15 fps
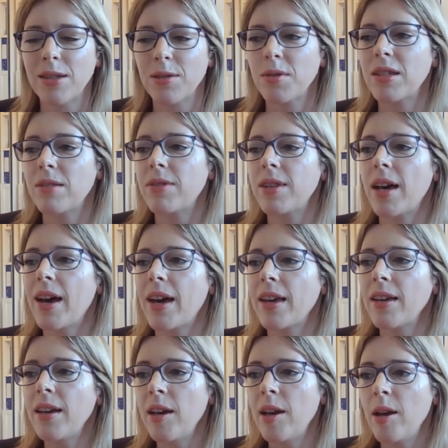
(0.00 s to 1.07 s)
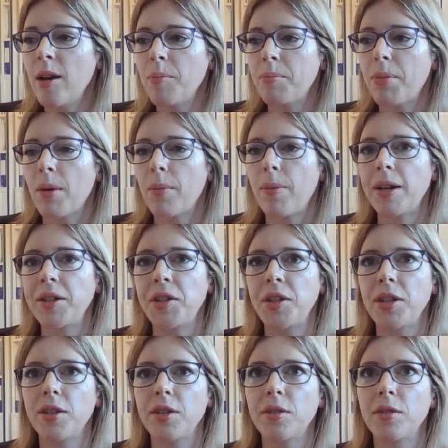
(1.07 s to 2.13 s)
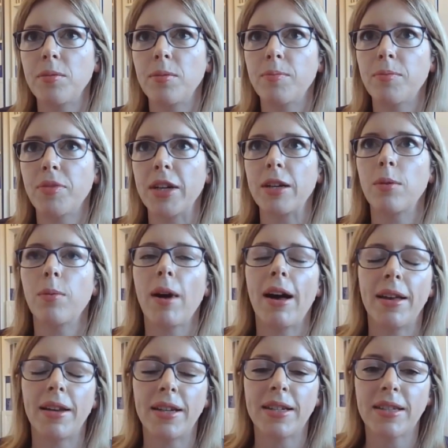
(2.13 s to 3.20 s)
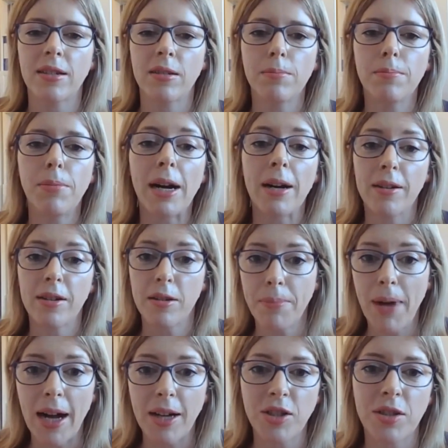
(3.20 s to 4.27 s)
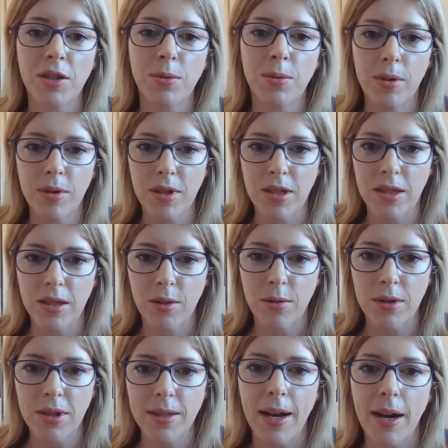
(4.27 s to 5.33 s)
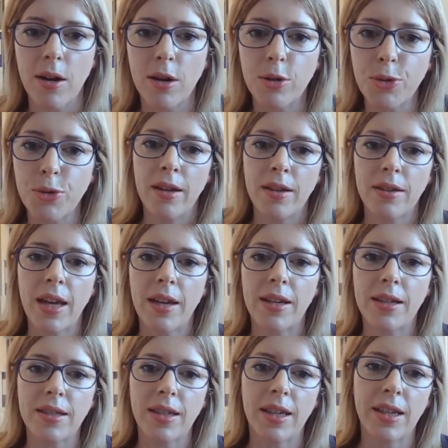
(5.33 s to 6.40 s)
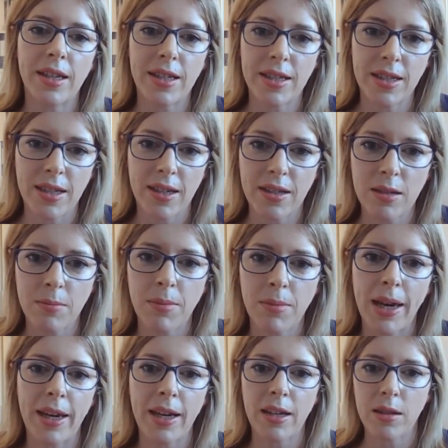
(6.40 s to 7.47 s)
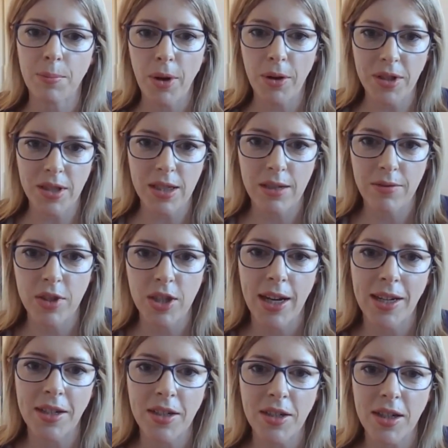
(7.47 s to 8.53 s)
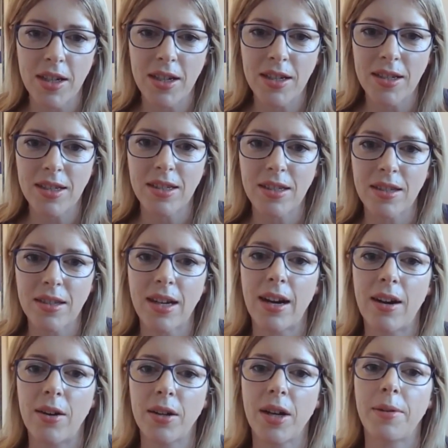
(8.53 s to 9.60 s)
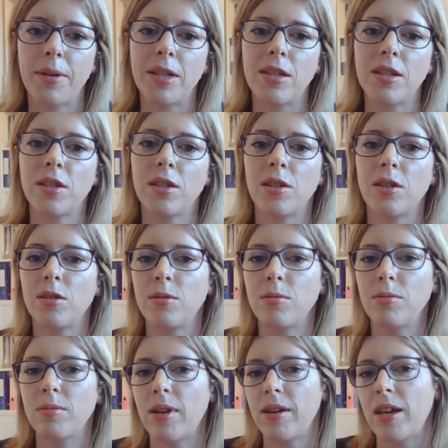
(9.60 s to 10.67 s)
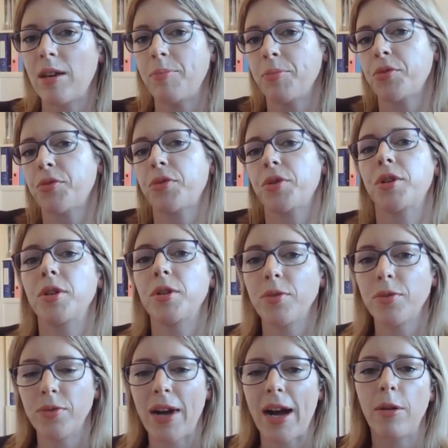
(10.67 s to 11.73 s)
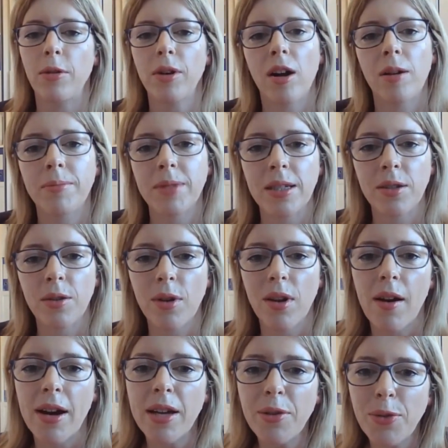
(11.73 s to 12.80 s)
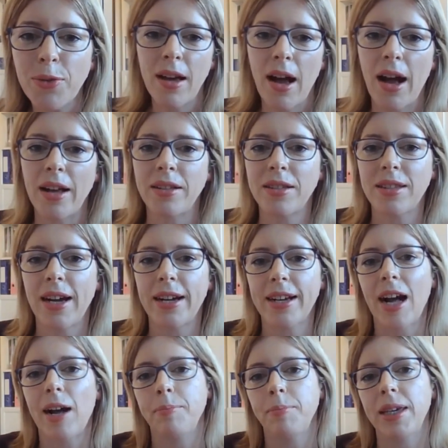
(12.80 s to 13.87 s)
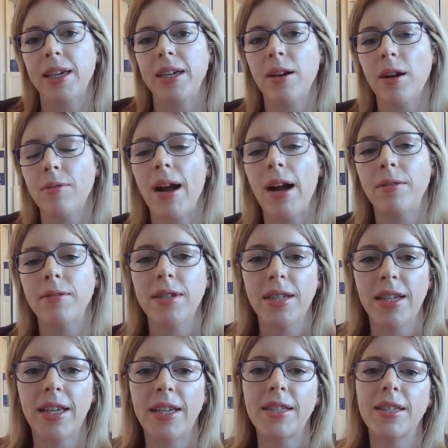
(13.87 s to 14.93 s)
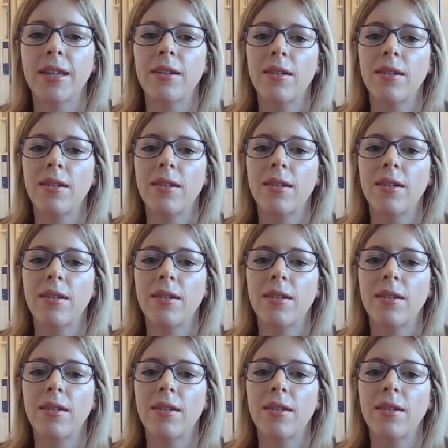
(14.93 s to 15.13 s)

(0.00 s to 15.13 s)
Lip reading: sort of thing. But when you bring awareness and compassion towards yourself, then it's easier to make the positive changes that are going to improve outcomes in your life. And that can be around eating